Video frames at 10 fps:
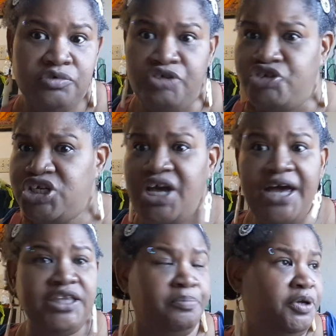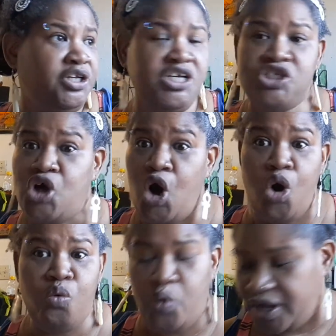If she hate the police,
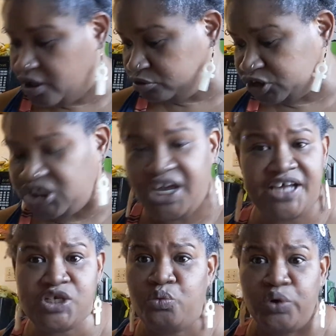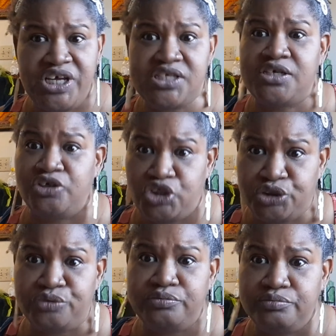oh well, she has a reason
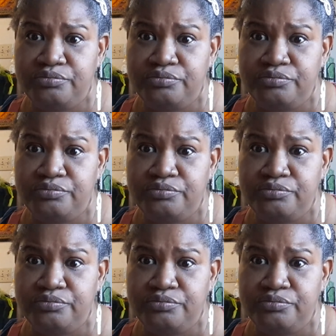to.